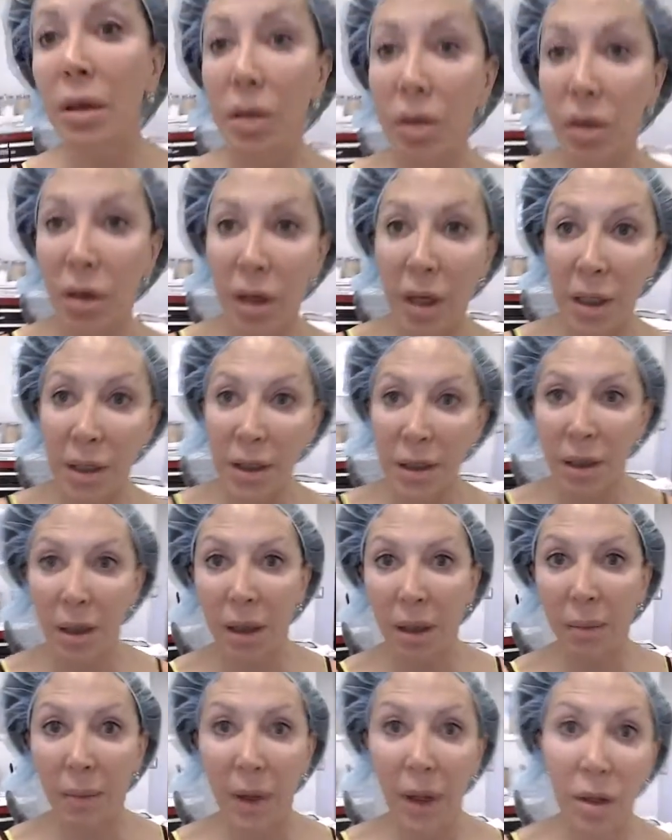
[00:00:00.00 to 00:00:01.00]
can do this
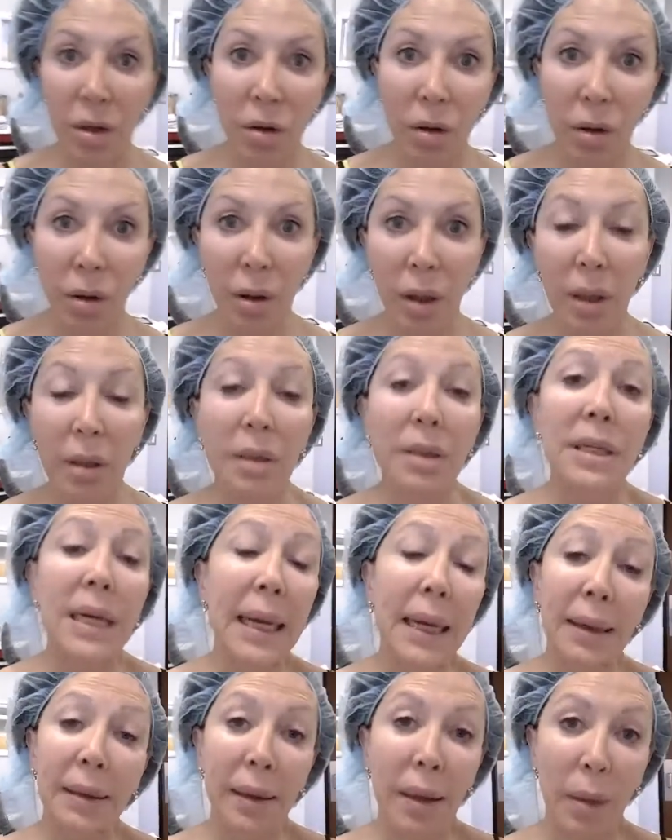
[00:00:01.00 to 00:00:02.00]
on your,
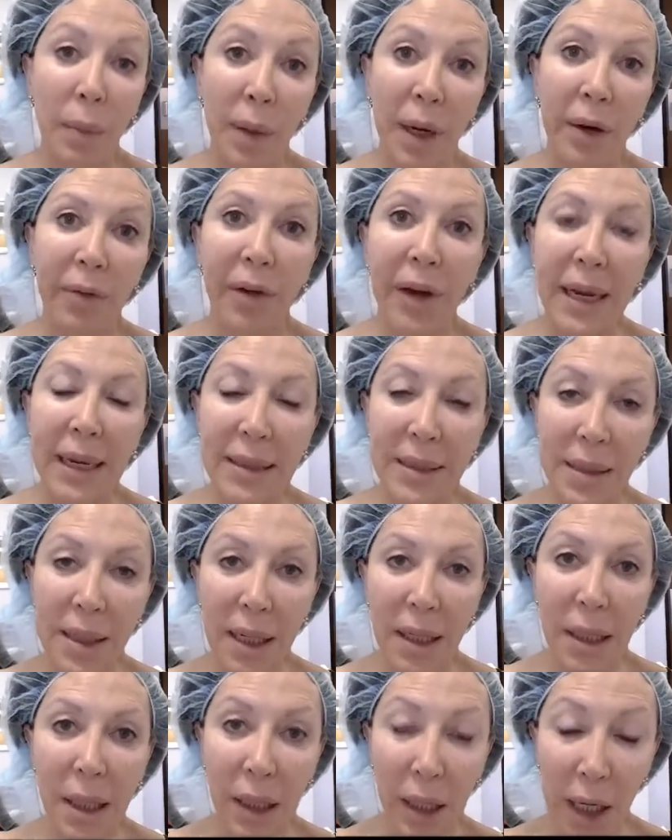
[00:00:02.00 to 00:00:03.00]
take a little bit of an
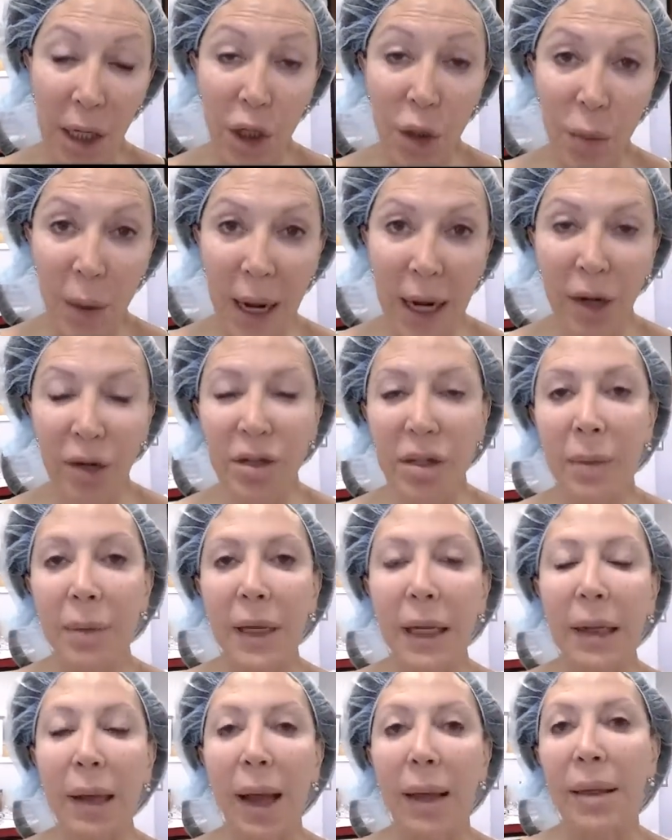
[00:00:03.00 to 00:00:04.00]
extended lunch break or
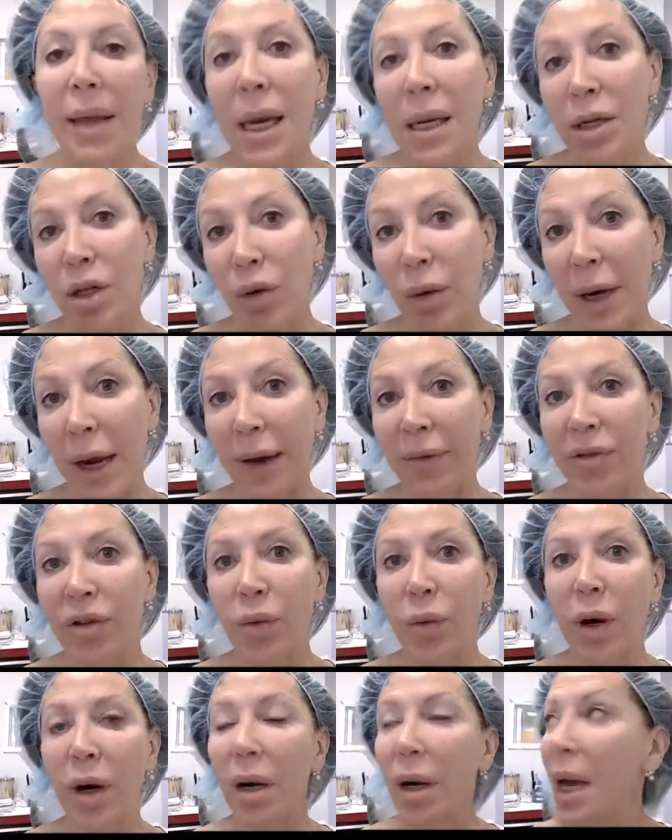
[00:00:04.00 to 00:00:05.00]
something like that. Do it
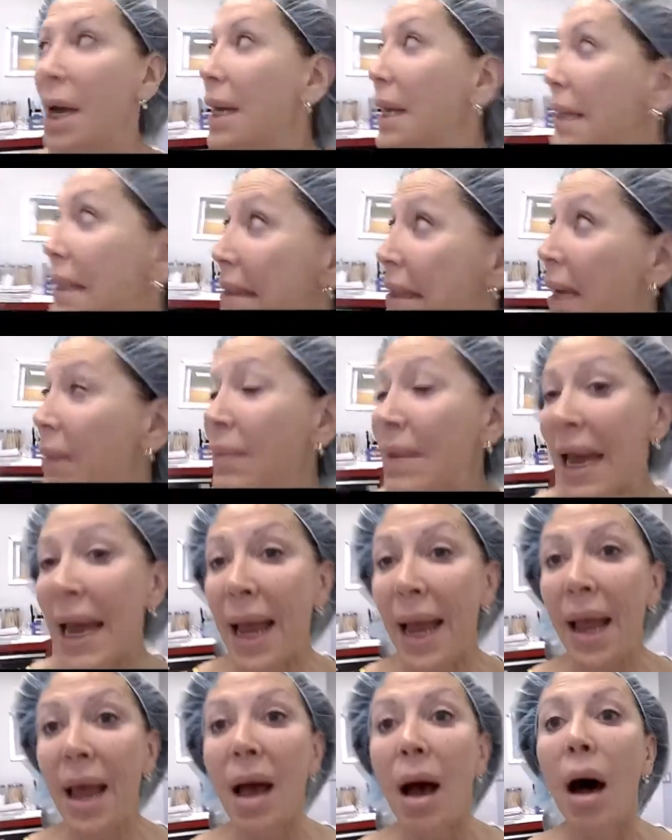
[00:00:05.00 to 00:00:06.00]
after work, same
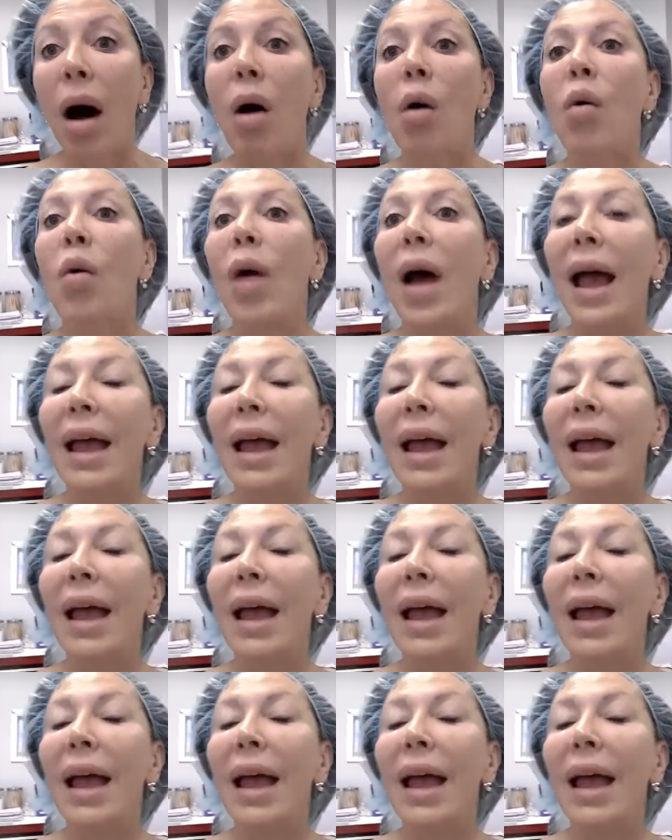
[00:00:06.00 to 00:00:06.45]
day. Oh,